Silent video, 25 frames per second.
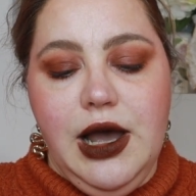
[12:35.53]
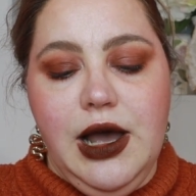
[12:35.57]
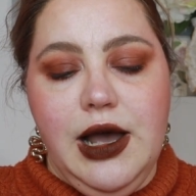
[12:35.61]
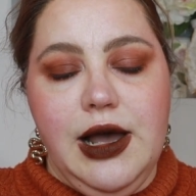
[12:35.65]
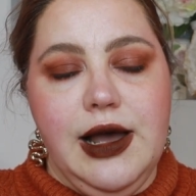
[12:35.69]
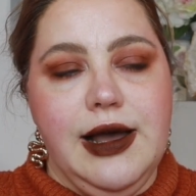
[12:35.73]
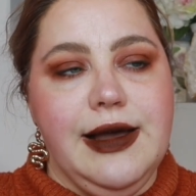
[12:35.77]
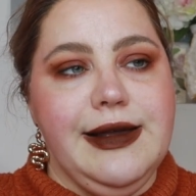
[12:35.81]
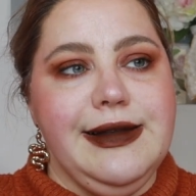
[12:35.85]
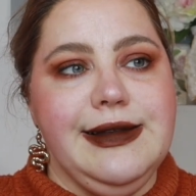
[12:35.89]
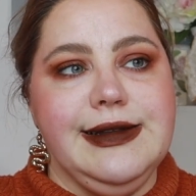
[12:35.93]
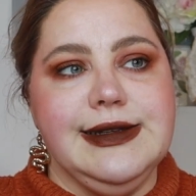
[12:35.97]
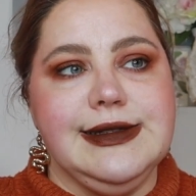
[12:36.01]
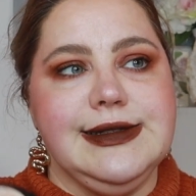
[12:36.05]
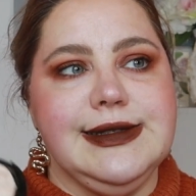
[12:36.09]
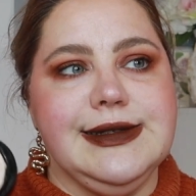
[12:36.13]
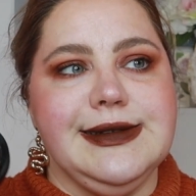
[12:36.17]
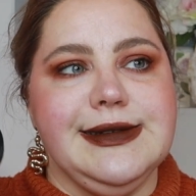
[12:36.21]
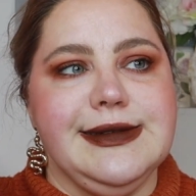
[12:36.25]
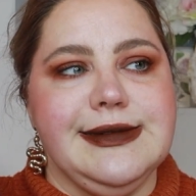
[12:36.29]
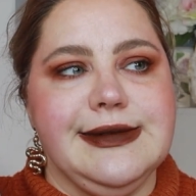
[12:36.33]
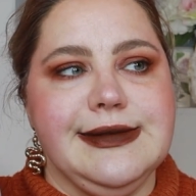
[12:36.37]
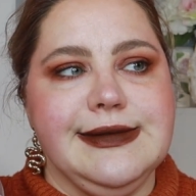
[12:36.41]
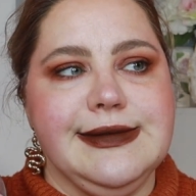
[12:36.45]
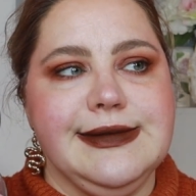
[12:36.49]

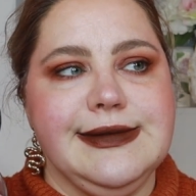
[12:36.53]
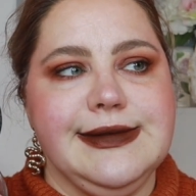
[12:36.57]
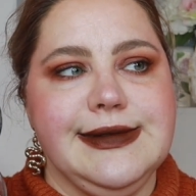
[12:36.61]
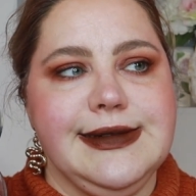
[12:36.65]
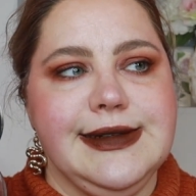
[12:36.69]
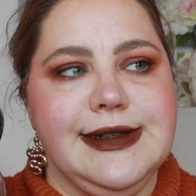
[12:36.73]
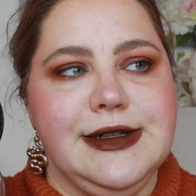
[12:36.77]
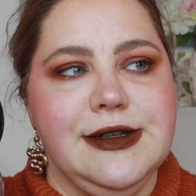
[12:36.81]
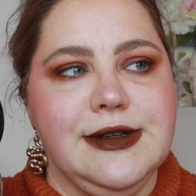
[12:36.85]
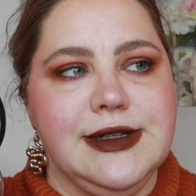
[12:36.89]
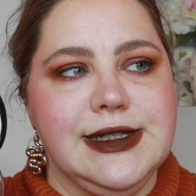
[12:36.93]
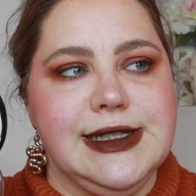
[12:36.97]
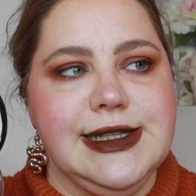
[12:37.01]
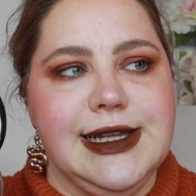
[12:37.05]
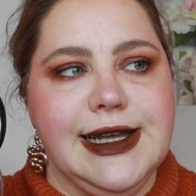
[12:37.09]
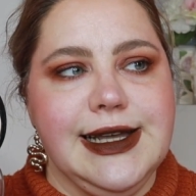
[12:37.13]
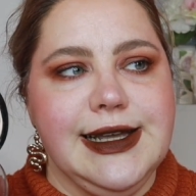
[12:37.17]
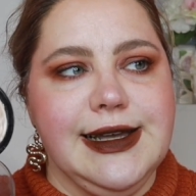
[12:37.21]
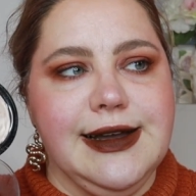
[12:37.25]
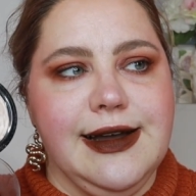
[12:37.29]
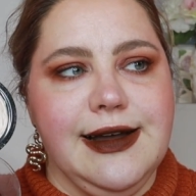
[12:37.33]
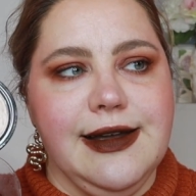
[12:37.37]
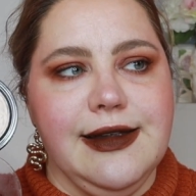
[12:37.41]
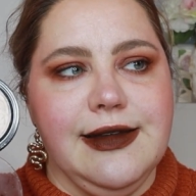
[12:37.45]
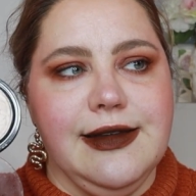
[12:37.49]
Listen, looks
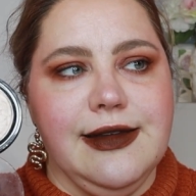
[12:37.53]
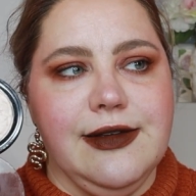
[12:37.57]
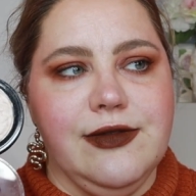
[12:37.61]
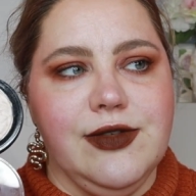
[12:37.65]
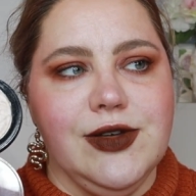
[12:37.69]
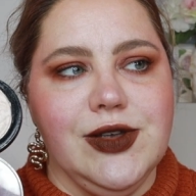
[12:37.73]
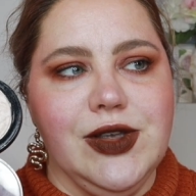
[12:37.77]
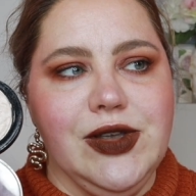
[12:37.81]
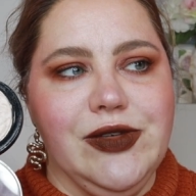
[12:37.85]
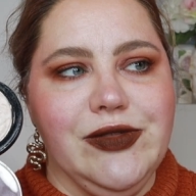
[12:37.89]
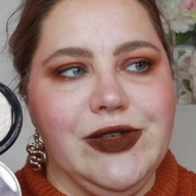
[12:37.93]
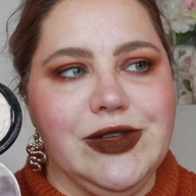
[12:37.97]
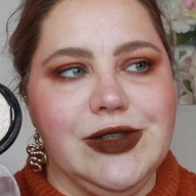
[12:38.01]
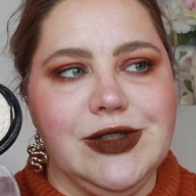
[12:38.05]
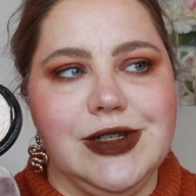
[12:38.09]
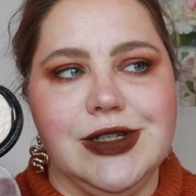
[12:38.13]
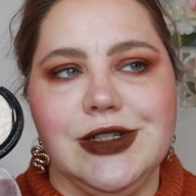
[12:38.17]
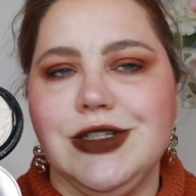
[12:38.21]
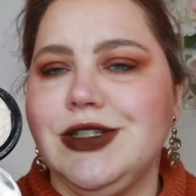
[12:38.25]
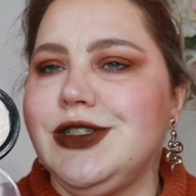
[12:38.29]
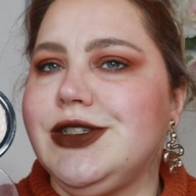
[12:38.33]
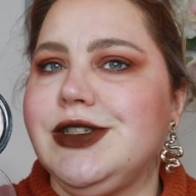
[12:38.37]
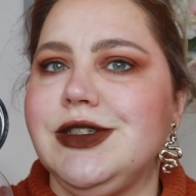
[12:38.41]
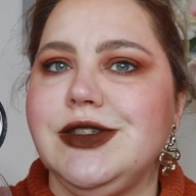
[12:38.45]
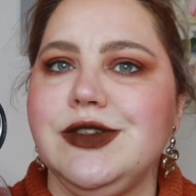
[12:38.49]
like I never even
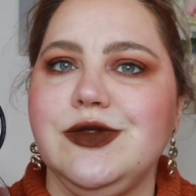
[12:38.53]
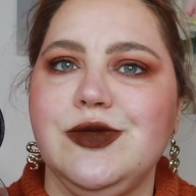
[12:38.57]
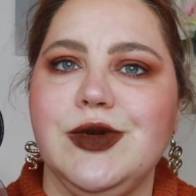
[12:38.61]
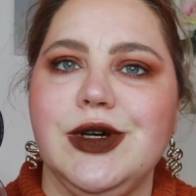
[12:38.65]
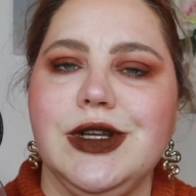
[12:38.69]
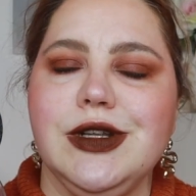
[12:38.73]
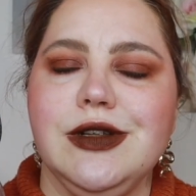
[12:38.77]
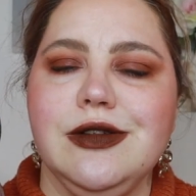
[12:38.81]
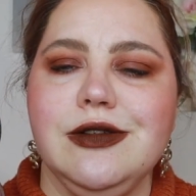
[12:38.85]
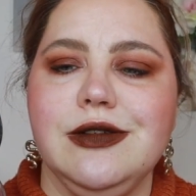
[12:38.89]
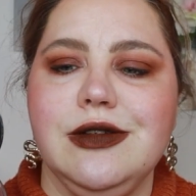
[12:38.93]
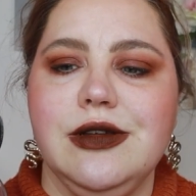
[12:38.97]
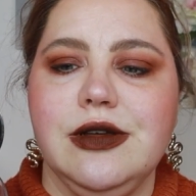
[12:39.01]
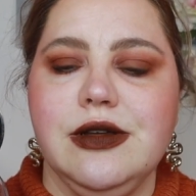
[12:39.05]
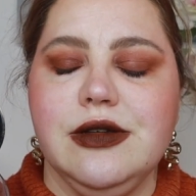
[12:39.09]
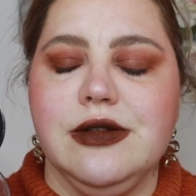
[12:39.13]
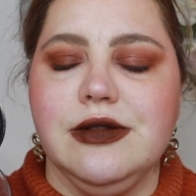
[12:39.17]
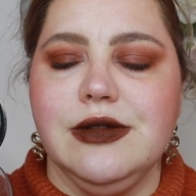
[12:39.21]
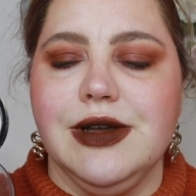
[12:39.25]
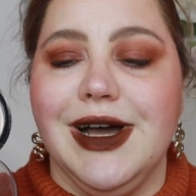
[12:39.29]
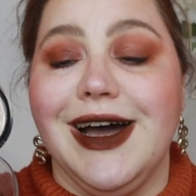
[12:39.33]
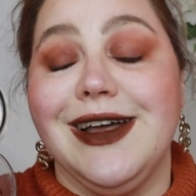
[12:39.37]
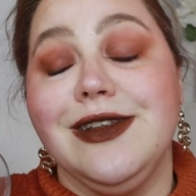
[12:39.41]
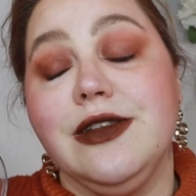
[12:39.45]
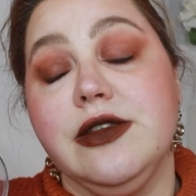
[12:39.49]
touched this one
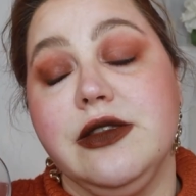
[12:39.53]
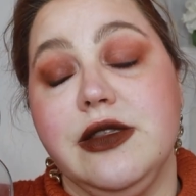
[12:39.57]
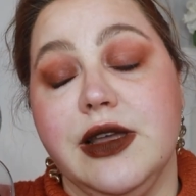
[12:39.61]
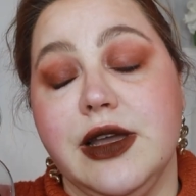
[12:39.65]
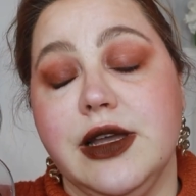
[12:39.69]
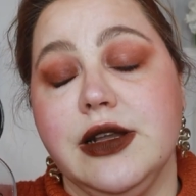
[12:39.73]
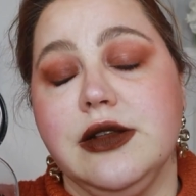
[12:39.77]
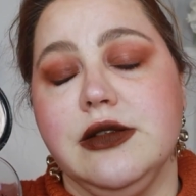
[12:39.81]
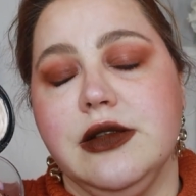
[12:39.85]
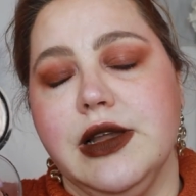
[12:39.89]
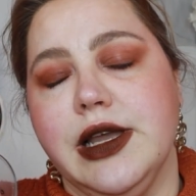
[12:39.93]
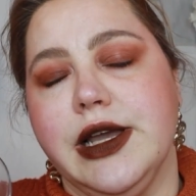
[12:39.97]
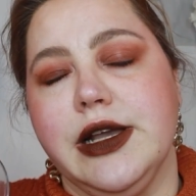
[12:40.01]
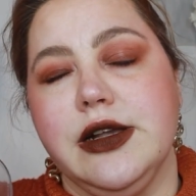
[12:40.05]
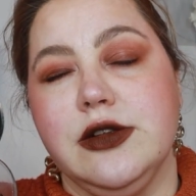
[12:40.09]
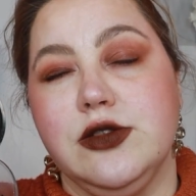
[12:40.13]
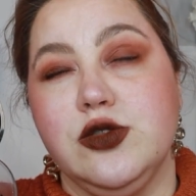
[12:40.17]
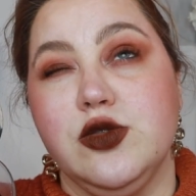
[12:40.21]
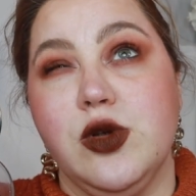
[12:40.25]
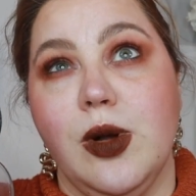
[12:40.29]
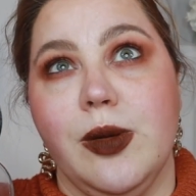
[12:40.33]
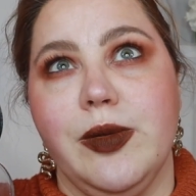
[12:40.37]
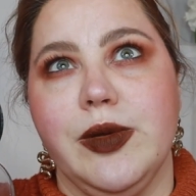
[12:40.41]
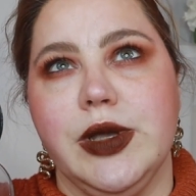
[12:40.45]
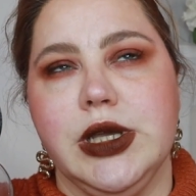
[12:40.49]
other than like
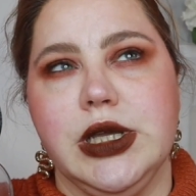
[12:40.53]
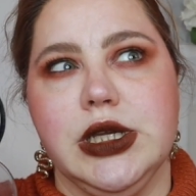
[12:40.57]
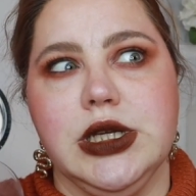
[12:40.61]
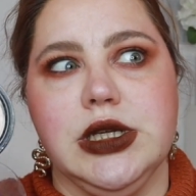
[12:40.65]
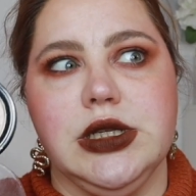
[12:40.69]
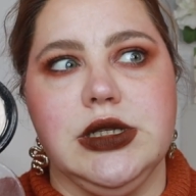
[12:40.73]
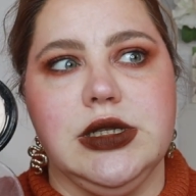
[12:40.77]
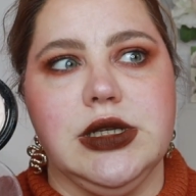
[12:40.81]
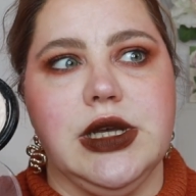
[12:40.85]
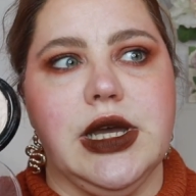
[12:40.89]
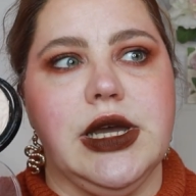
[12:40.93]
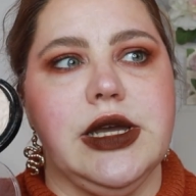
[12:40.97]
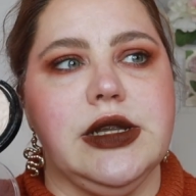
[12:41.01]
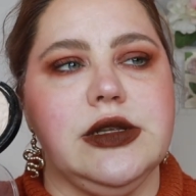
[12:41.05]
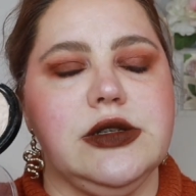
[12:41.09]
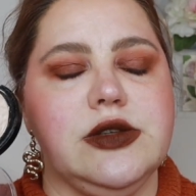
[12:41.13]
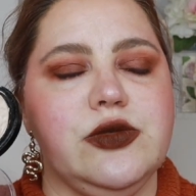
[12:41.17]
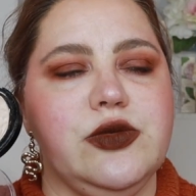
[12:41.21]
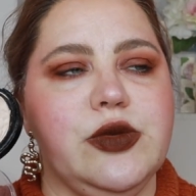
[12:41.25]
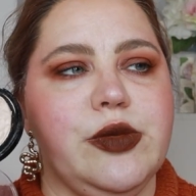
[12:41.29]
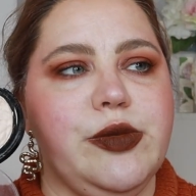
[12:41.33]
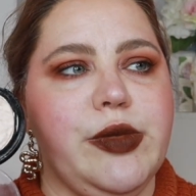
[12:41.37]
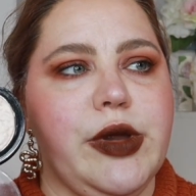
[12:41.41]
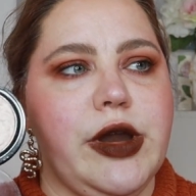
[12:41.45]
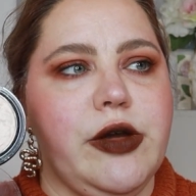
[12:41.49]
dropping it and
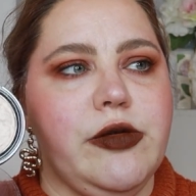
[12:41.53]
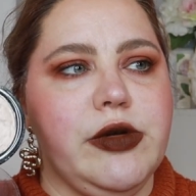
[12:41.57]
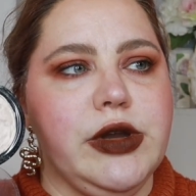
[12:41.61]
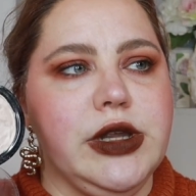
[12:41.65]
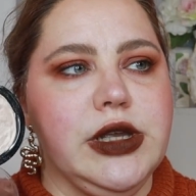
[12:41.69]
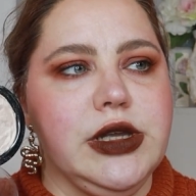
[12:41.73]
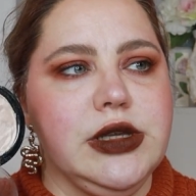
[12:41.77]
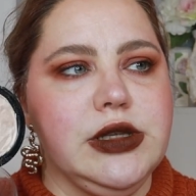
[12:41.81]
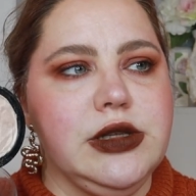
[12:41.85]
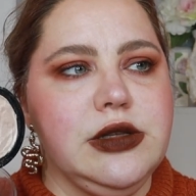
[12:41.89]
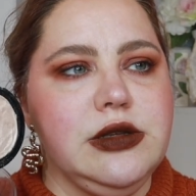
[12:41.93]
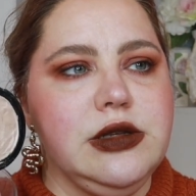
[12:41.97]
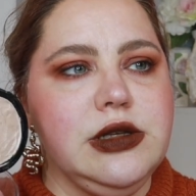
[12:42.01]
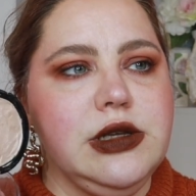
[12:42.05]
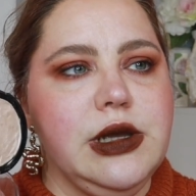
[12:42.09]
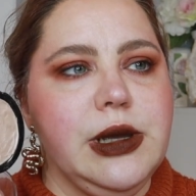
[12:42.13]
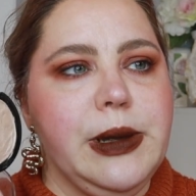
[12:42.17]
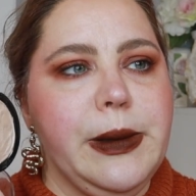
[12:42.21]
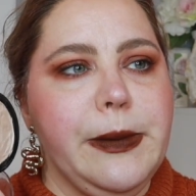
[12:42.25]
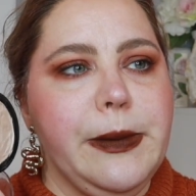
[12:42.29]
repairing it.